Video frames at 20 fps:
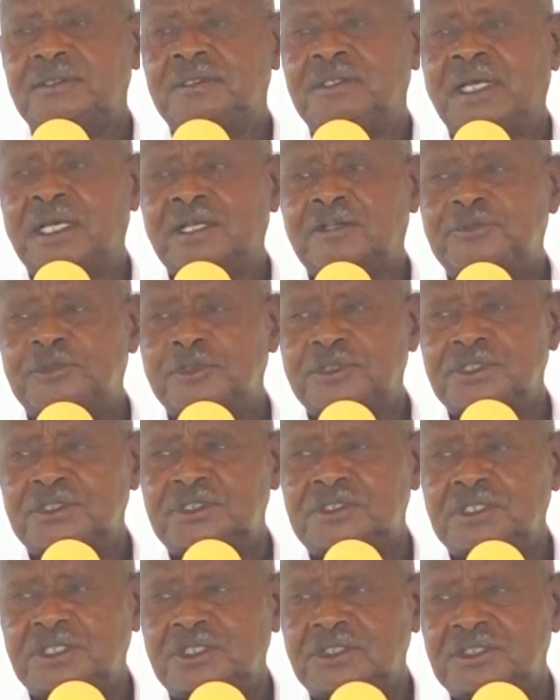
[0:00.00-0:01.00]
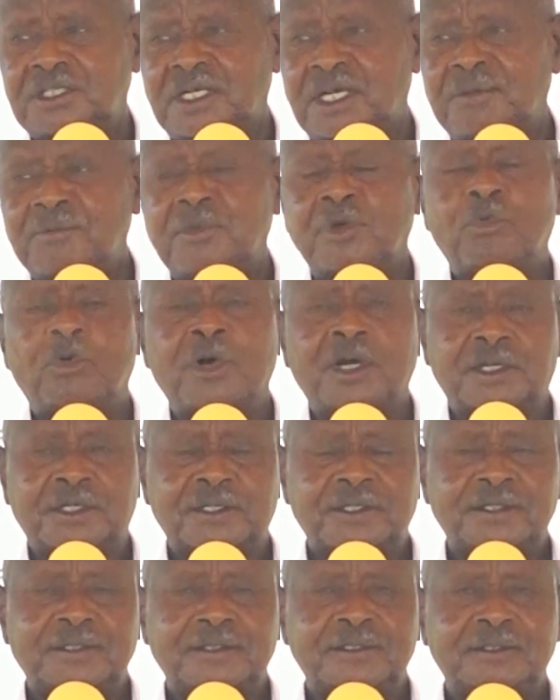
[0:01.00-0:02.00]
Like, for instance, I may
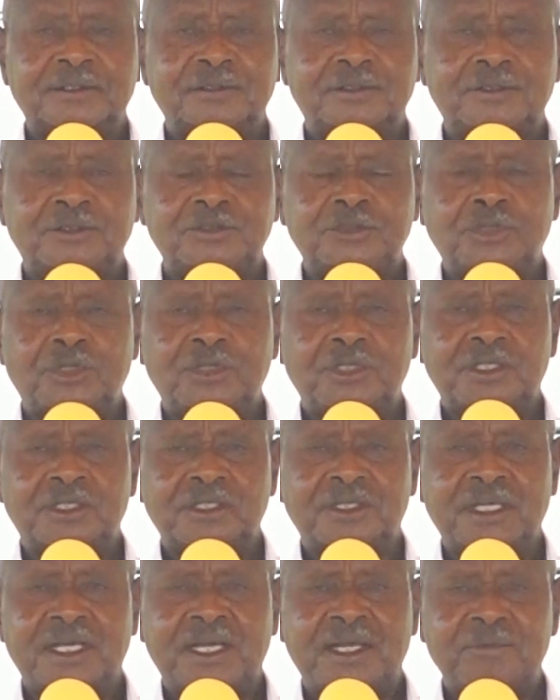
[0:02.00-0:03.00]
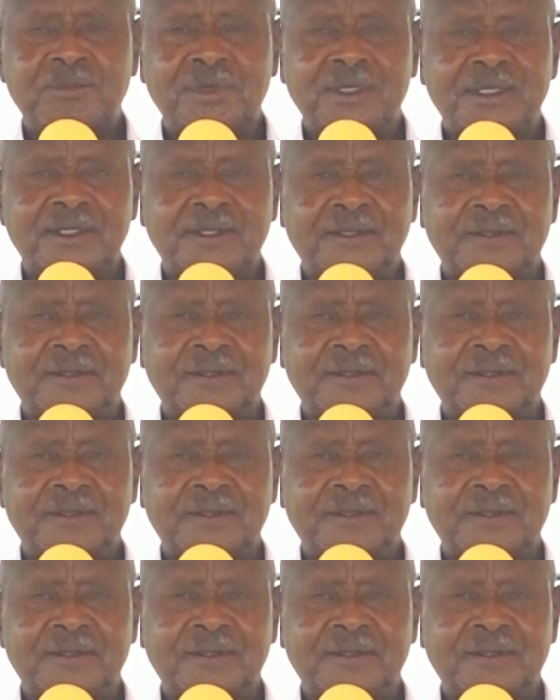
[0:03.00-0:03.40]
work joining the army.